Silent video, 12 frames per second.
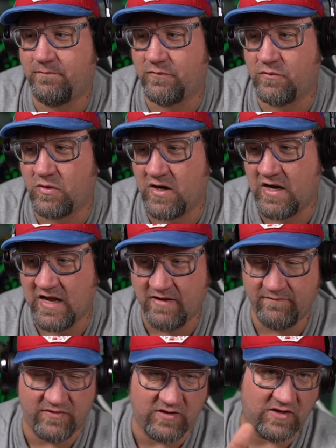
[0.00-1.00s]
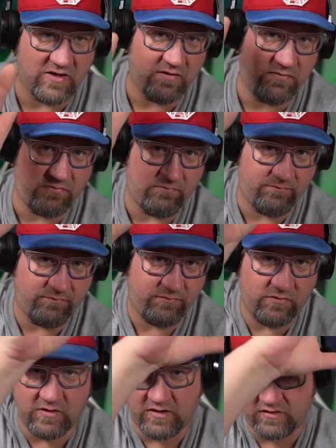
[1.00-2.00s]
where I have
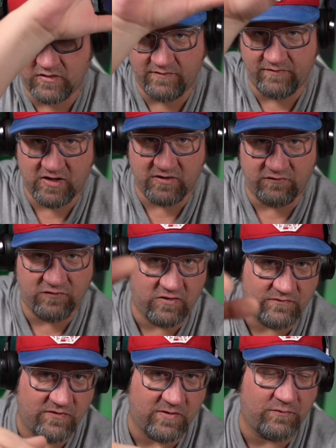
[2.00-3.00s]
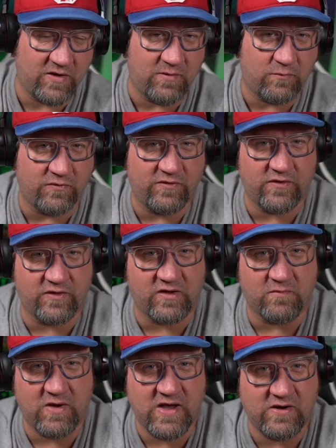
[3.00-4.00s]
I've got a shelf up top with all the
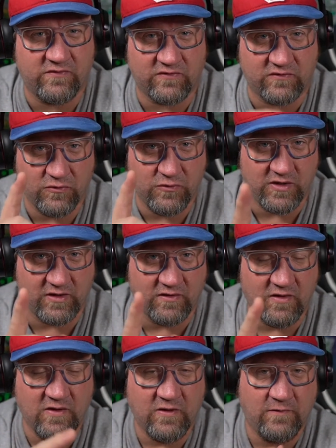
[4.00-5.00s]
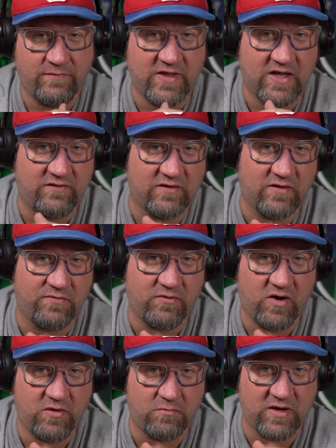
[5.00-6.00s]
combiners, including that
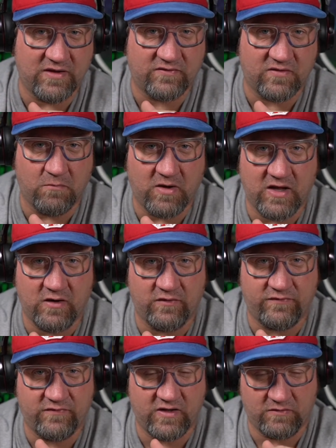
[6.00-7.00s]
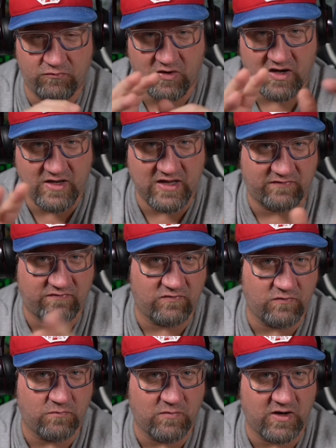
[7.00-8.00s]
ThrottleBots combiner. It's like right next
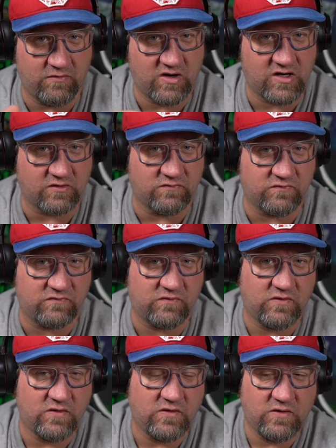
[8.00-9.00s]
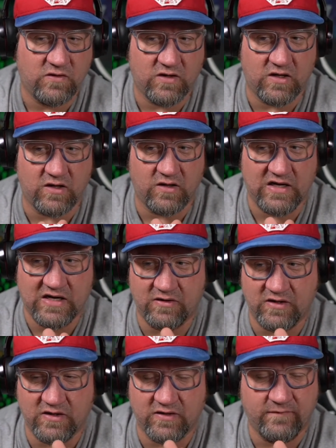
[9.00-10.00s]
to my Wreckers
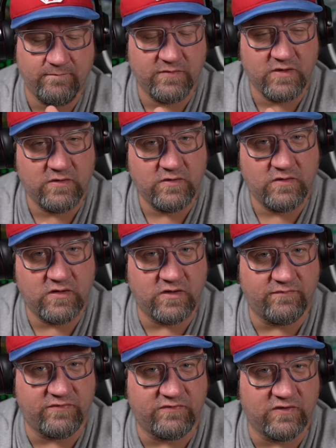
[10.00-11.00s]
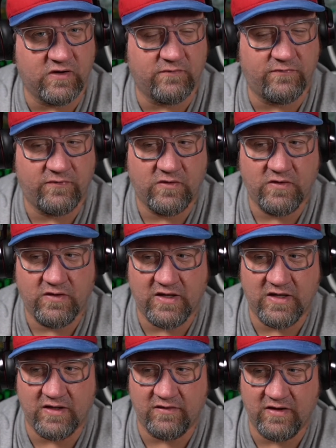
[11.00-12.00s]
area of the shelf.
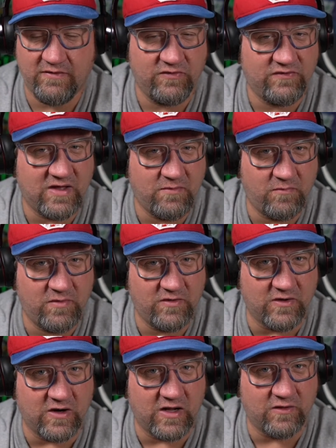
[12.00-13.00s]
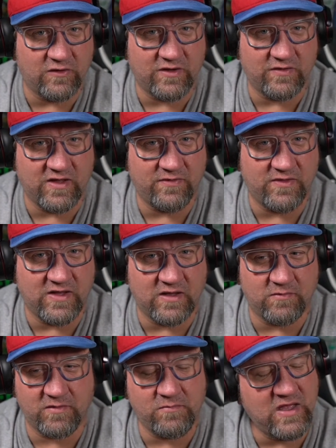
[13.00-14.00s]
And every time I'm in there, I look at that thing and I'm
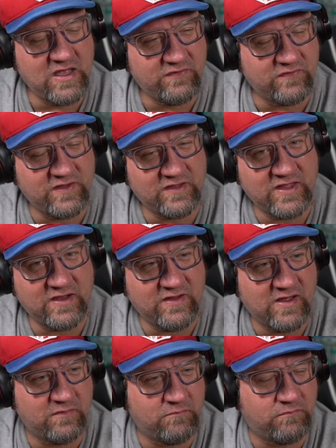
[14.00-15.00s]
like, man, I should take that down